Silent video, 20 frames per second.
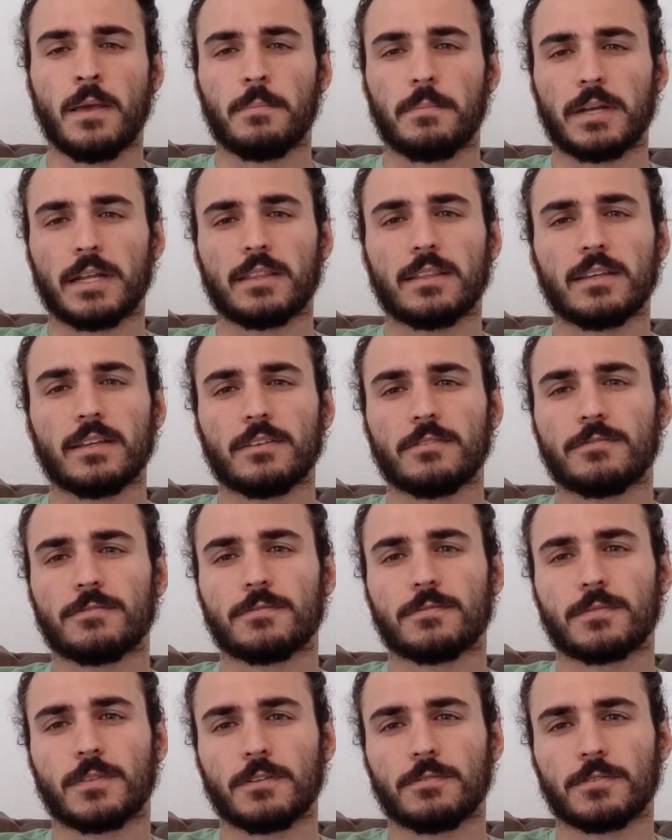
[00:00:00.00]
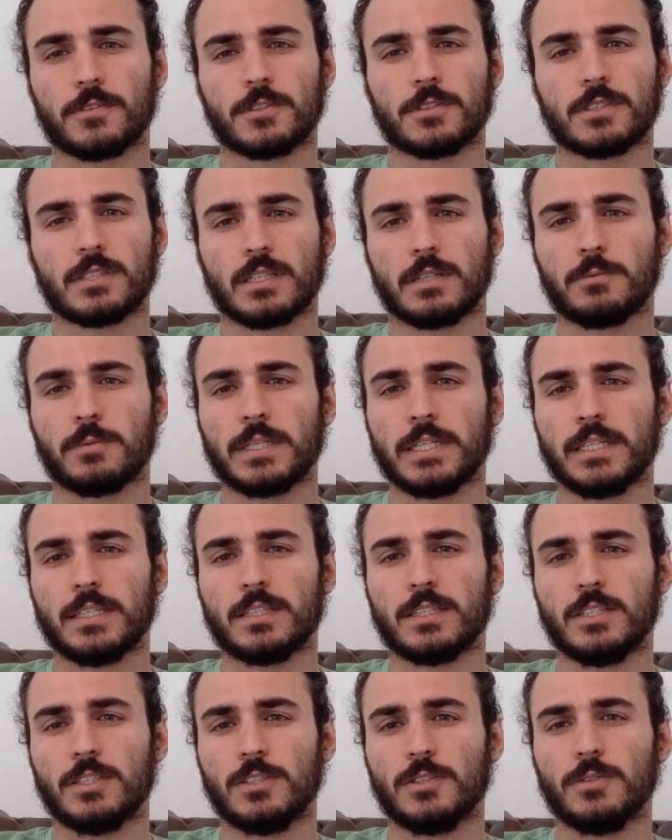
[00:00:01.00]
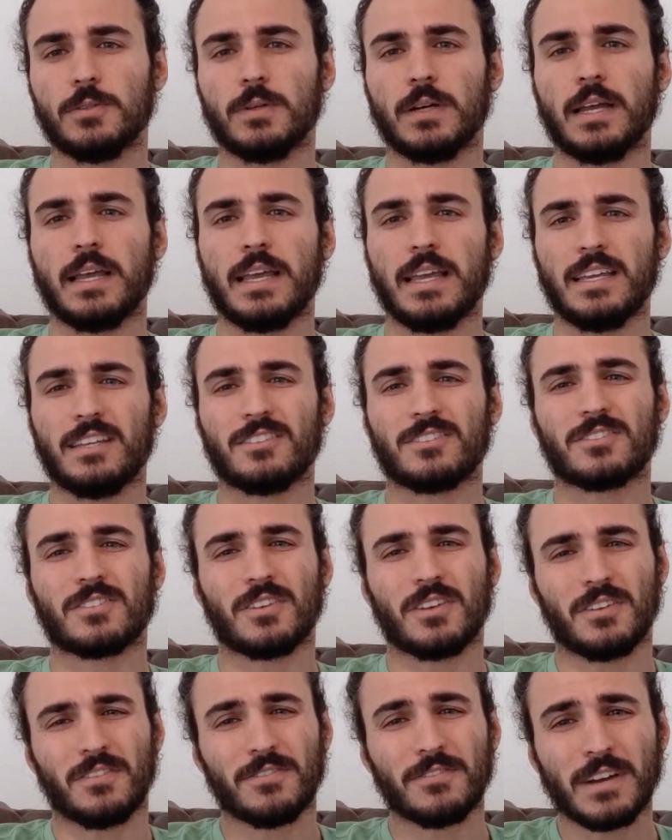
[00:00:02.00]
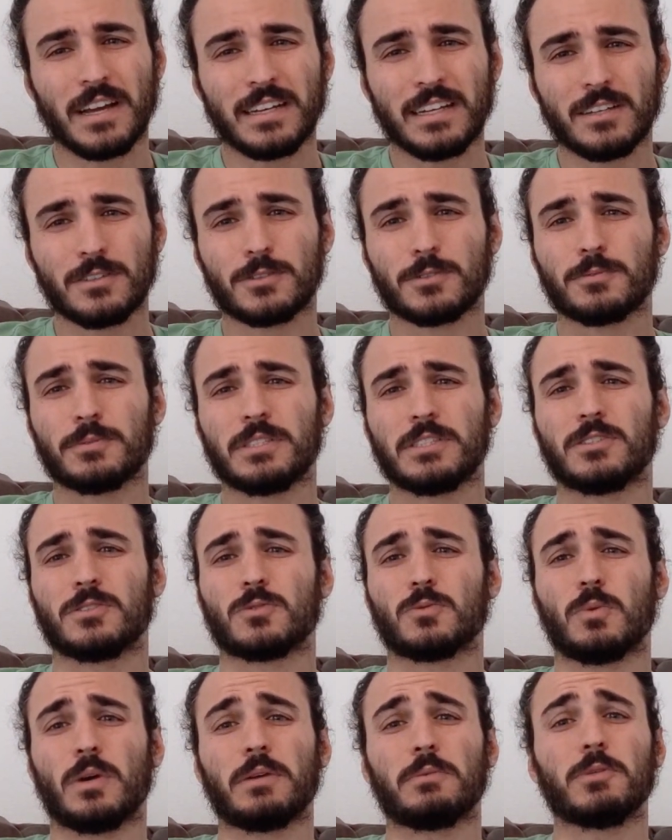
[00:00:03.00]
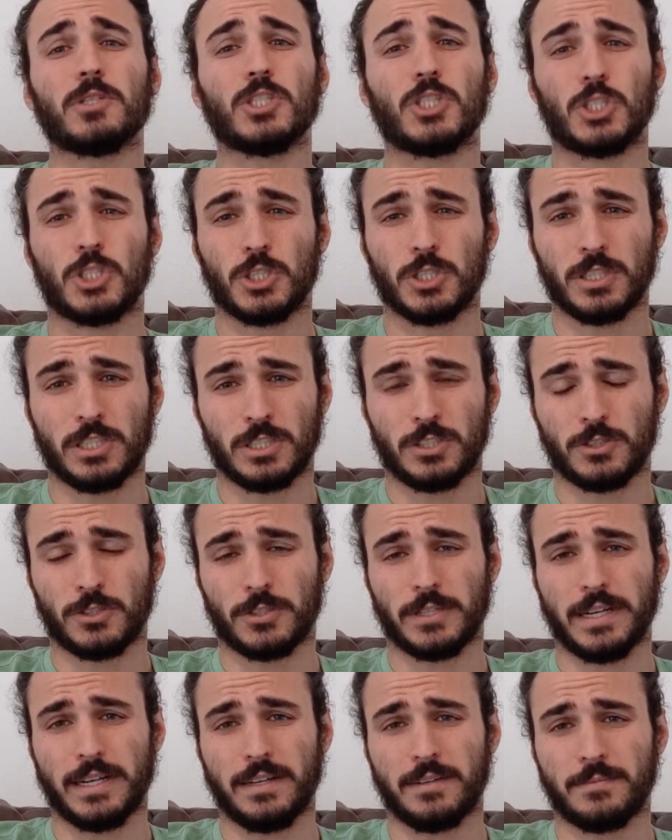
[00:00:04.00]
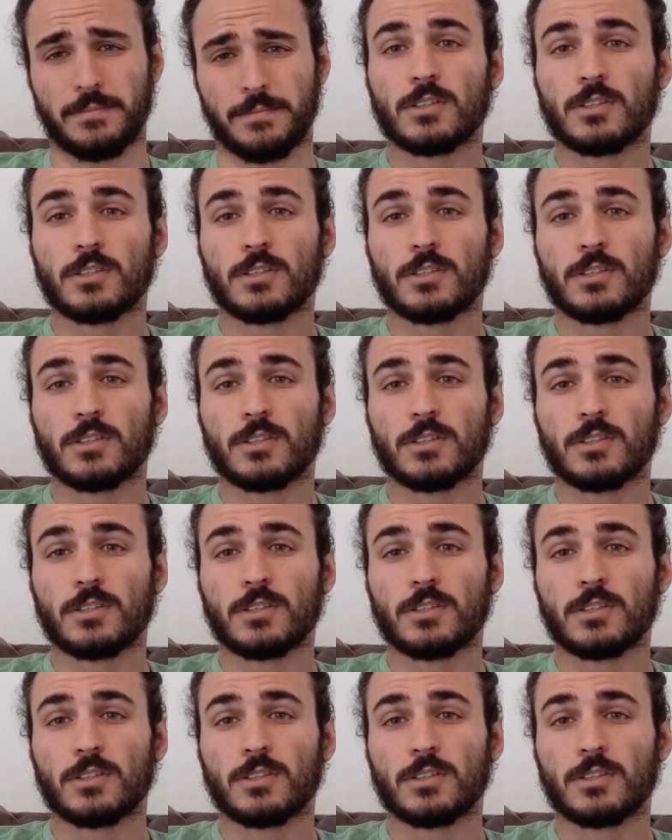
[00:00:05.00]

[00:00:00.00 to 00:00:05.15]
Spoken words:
But I think the first thing we need to do is find out the reasons why we shouldn't train.